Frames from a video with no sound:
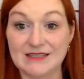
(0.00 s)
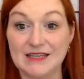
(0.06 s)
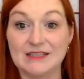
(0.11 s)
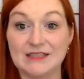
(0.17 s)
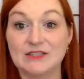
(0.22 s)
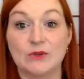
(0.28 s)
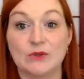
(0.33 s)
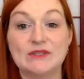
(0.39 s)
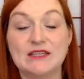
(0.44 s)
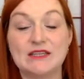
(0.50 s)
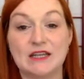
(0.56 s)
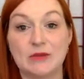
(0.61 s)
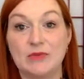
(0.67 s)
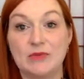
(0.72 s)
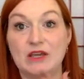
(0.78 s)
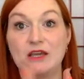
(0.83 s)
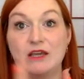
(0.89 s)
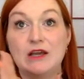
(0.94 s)
it. So it's going to
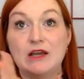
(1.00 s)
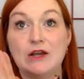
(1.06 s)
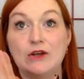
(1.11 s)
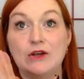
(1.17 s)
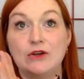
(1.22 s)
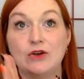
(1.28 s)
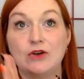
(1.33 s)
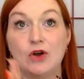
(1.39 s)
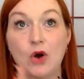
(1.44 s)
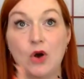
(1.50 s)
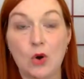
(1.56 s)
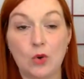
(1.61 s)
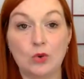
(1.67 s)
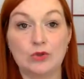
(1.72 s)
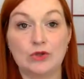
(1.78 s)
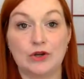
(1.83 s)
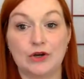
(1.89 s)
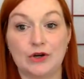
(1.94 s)
be
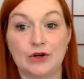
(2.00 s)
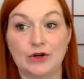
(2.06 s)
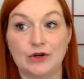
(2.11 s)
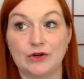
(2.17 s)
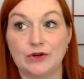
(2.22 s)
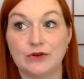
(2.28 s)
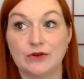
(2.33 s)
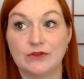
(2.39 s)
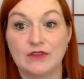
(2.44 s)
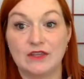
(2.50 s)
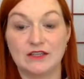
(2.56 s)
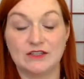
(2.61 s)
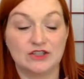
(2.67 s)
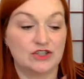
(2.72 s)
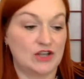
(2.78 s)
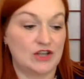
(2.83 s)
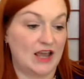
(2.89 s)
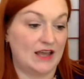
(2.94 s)
colder than
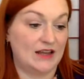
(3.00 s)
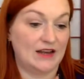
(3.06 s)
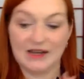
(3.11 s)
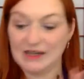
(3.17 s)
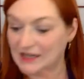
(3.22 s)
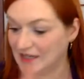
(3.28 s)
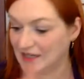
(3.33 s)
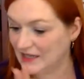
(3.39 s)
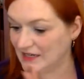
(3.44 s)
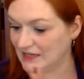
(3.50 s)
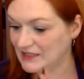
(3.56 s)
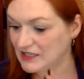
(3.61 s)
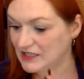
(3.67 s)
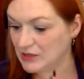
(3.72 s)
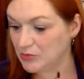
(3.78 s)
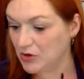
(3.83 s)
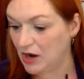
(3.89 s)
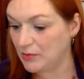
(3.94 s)
jet. I didn't get into
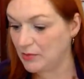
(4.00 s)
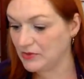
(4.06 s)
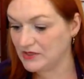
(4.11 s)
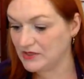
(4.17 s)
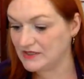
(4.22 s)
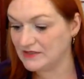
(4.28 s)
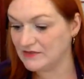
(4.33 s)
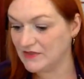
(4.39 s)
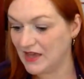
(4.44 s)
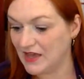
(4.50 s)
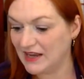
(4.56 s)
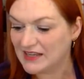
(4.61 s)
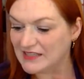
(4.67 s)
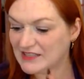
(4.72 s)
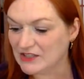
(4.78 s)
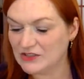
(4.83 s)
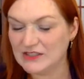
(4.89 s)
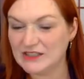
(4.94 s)
the properties of that. I
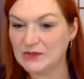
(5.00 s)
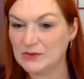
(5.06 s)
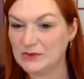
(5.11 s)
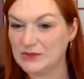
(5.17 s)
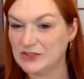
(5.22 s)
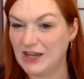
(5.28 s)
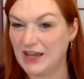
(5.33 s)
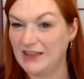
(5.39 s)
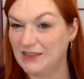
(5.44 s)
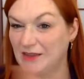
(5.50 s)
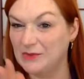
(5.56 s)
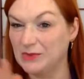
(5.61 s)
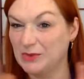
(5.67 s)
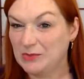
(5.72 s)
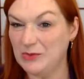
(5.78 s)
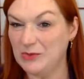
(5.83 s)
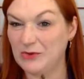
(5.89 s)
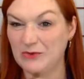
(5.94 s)
guess I'll stick with jet and then
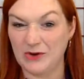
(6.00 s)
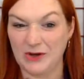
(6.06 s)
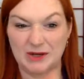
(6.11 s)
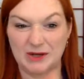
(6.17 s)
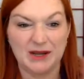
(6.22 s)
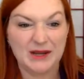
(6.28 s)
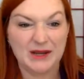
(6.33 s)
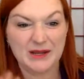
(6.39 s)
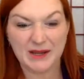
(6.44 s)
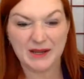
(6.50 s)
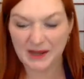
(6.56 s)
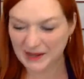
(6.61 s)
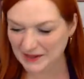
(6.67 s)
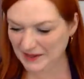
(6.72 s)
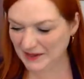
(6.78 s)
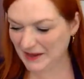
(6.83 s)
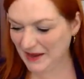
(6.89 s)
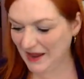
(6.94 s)
we'll move on.
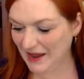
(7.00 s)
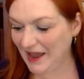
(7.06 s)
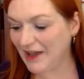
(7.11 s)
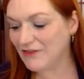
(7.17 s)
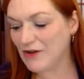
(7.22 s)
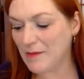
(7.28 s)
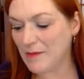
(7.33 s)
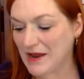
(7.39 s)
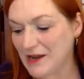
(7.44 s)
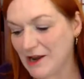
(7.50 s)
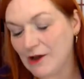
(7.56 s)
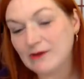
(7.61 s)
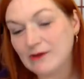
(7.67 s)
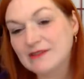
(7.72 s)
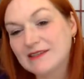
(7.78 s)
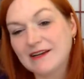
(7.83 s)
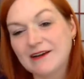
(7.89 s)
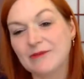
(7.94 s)
I have all my
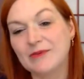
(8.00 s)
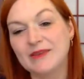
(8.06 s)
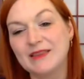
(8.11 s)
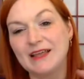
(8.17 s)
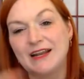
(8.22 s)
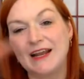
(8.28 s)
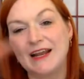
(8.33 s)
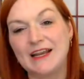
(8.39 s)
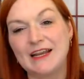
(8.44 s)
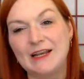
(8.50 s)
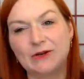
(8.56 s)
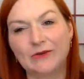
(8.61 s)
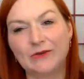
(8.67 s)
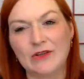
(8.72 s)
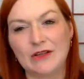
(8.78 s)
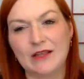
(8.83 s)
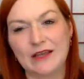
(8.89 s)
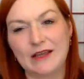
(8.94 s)
notes here, but then I didn't
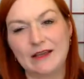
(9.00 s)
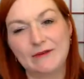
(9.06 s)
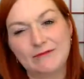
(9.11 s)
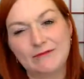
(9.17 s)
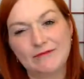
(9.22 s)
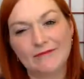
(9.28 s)
really, I